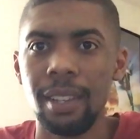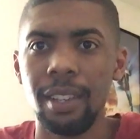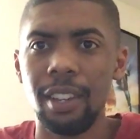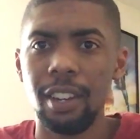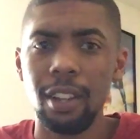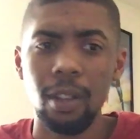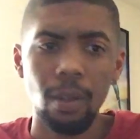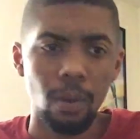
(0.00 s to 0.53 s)
you
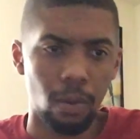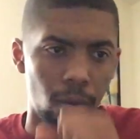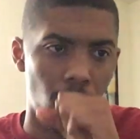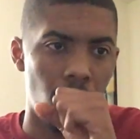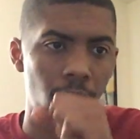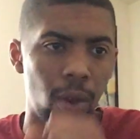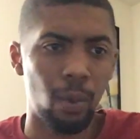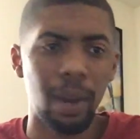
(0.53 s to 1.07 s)
know,
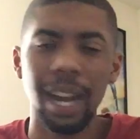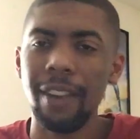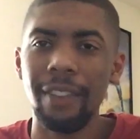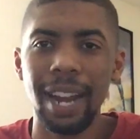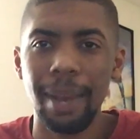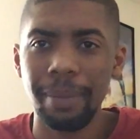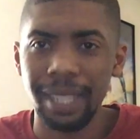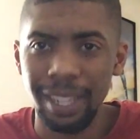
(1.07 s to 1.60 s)
whatever
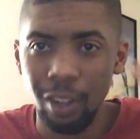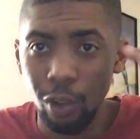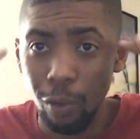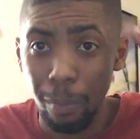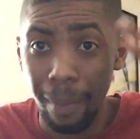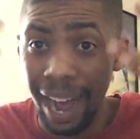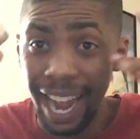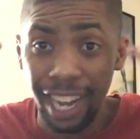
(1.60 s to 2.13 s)
happened to the whole
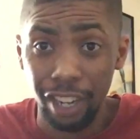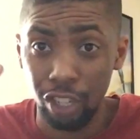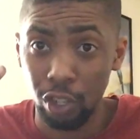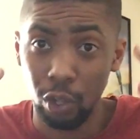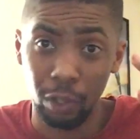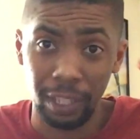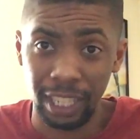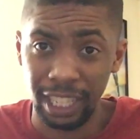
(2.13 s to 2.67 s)
mind
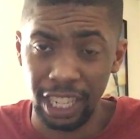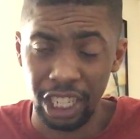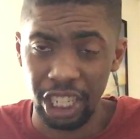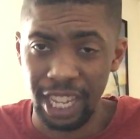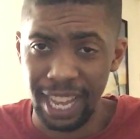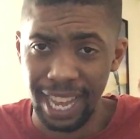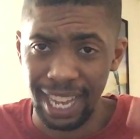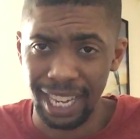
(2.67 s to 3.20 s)
control thing that
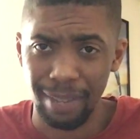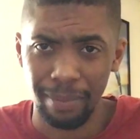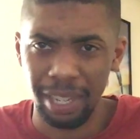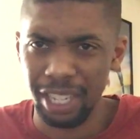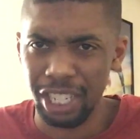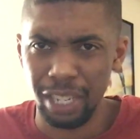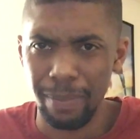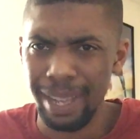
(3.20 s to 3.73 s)
she had? I mean,
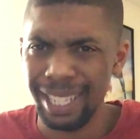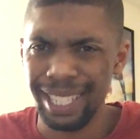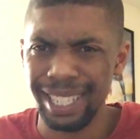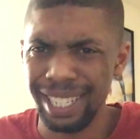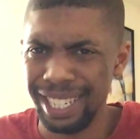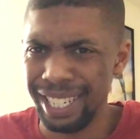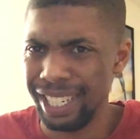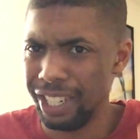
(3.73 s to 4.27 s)
she
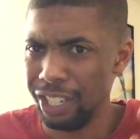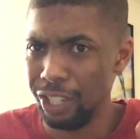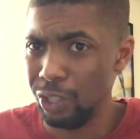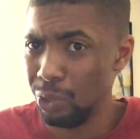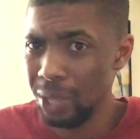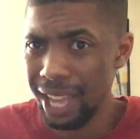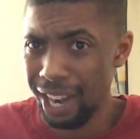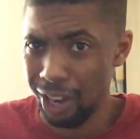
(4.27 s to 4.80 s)
basically didn't
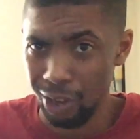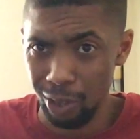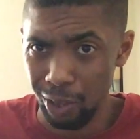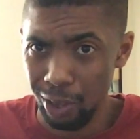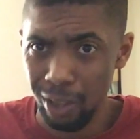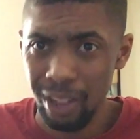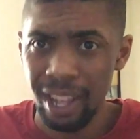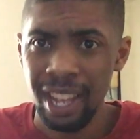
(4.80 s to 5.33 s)
do that at
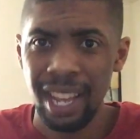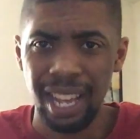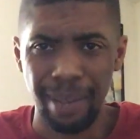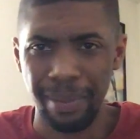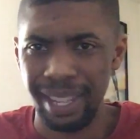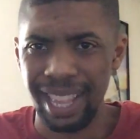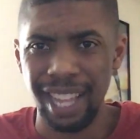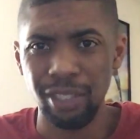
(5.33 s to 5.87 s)
all. I
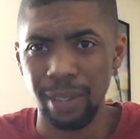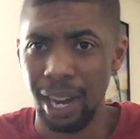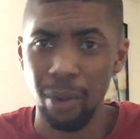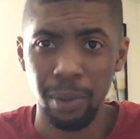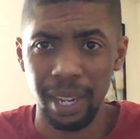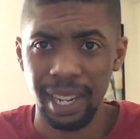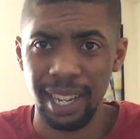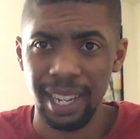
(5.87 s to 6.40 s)
mean, that's what I
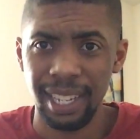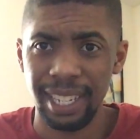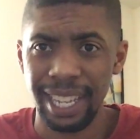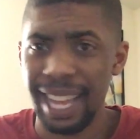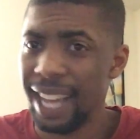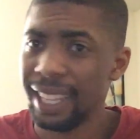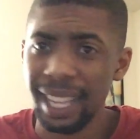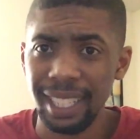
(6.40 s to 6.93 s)
went down to
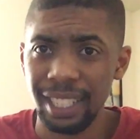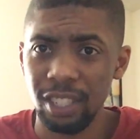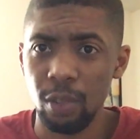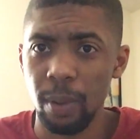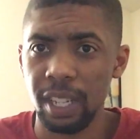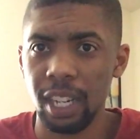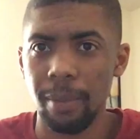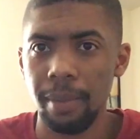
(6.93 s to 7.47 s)
get out of that
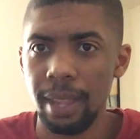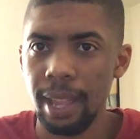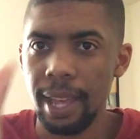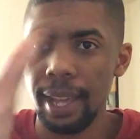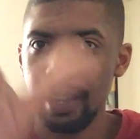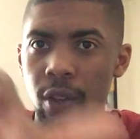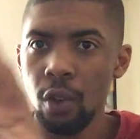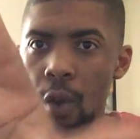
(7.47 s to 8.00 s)
situation. I'd be
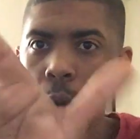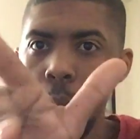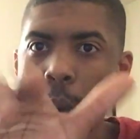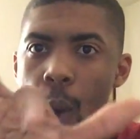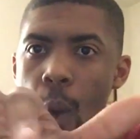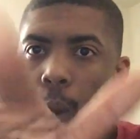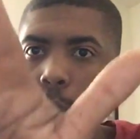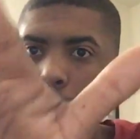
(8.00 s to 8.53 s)
like,
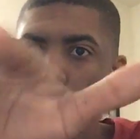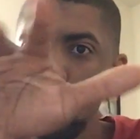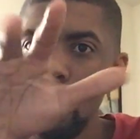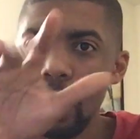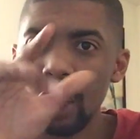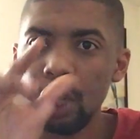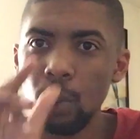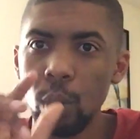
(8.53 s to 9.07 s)
ooh,
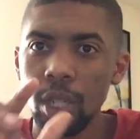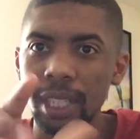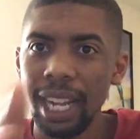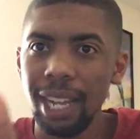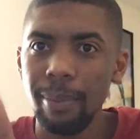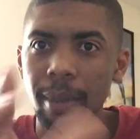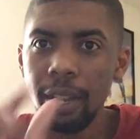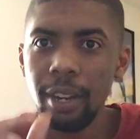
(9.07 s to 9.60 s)
here's your worst
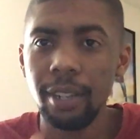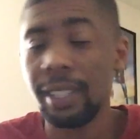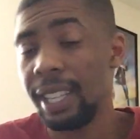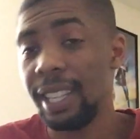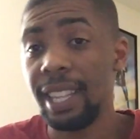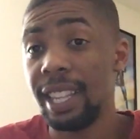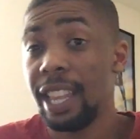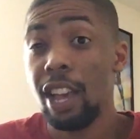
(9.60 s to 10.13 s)
nightmares,
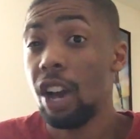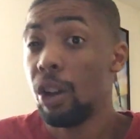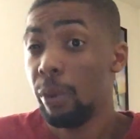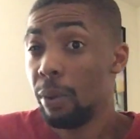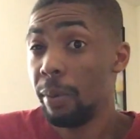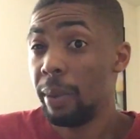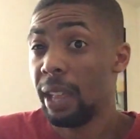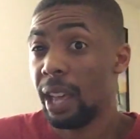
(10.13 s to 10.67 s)
and then they all
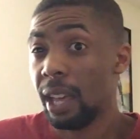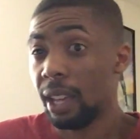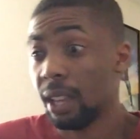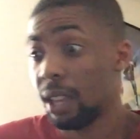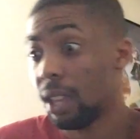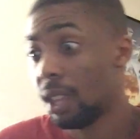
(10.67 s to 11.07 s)
went like,